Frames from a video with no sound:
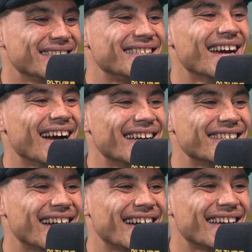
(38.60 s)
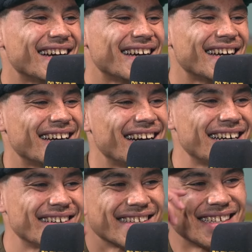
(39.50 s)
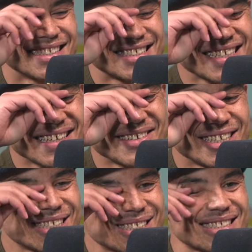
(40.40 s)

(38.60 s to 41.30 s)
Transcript: Yeah. Serious.